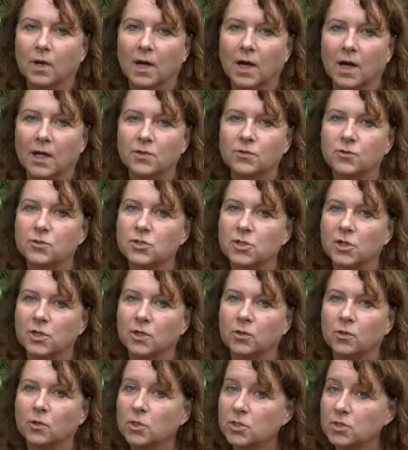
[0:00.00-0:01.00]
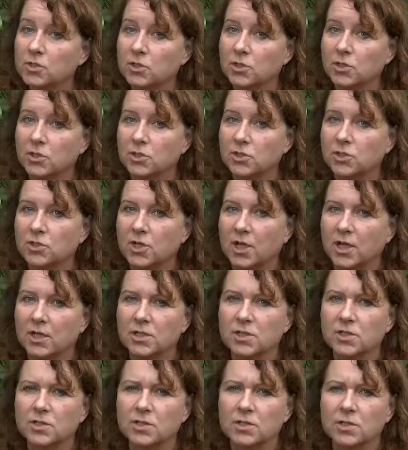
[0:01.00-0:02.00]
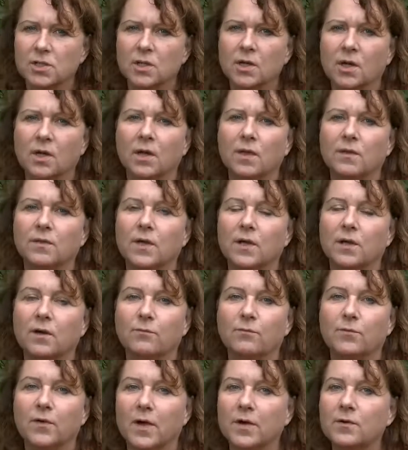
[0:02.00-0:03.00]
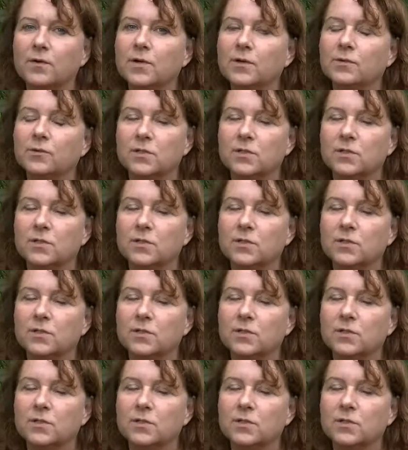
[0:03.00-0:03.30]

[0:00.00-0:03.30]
hydrogen and oxygen chains that are very